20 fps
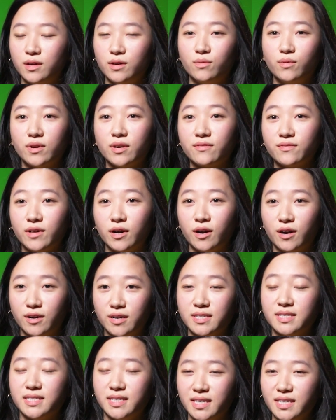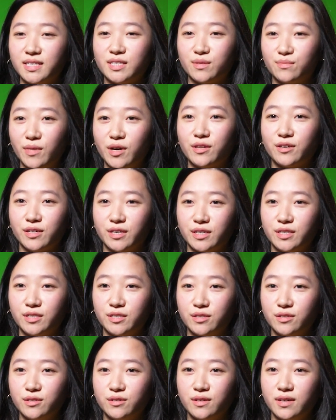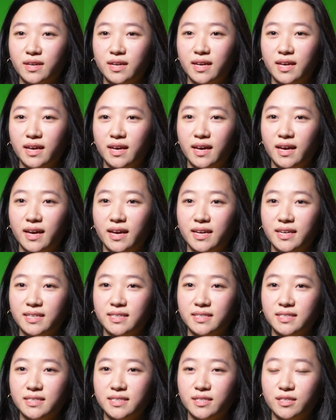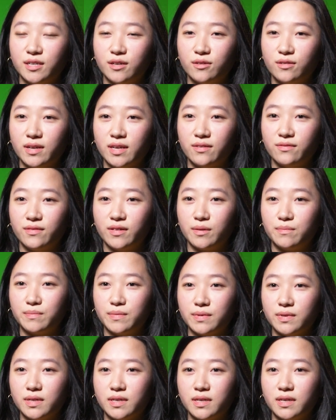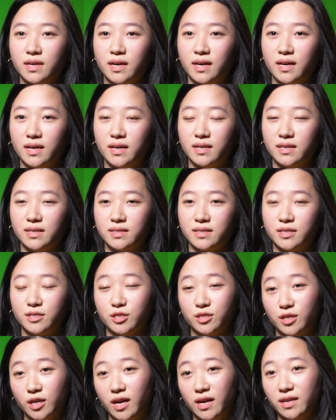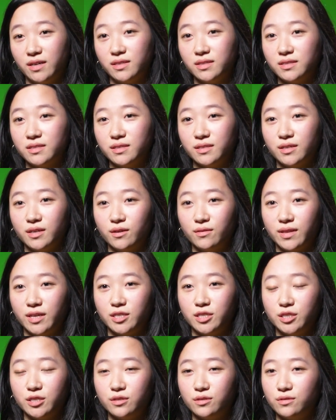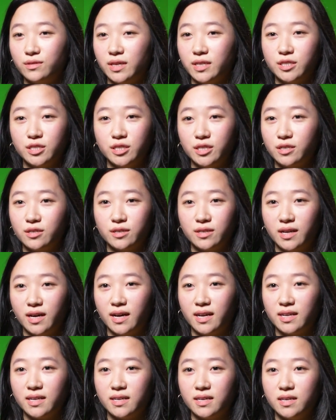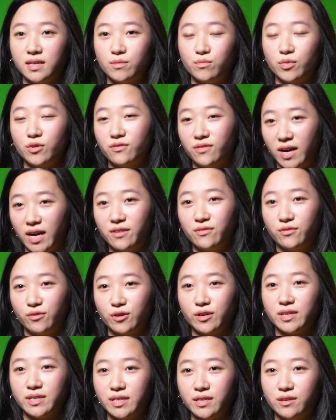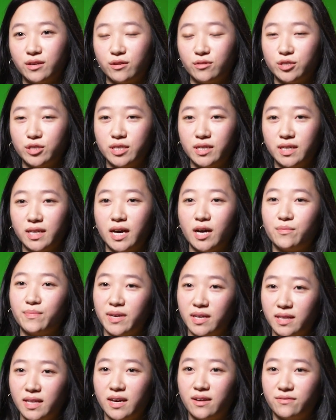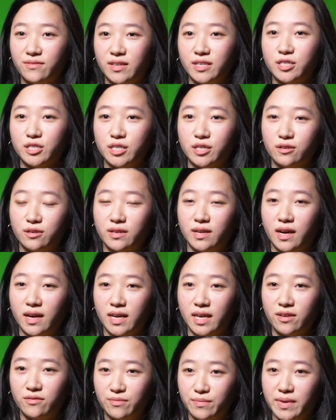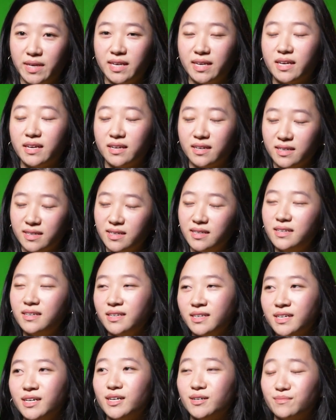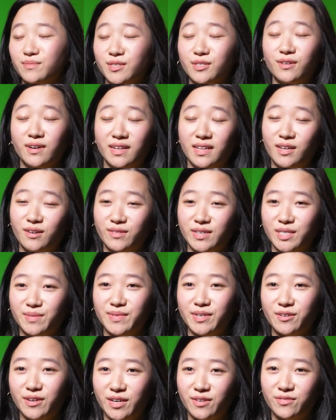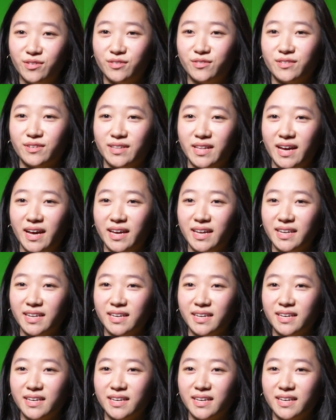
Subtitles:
one of the hardest things a mother could do, and give up a child, that she knew that she could not provide for. She allowed me a life that she could not give me. So I'll always be grateful for that.